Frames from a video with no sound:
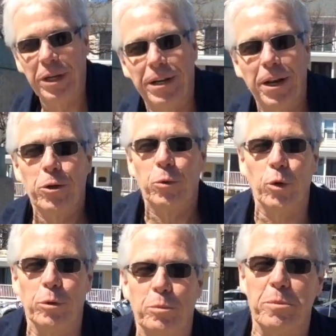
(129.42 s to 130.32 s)
be another
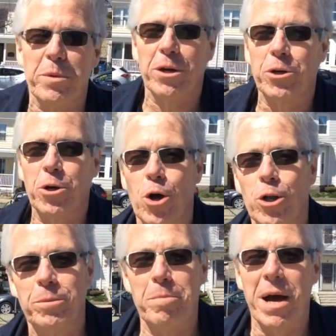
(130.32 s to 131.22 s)
world premiere
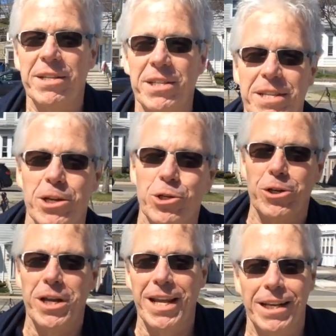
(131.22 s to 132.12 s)
called My
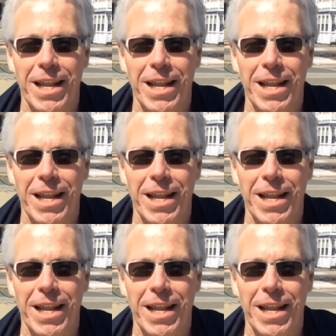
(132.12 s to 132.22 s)
Station in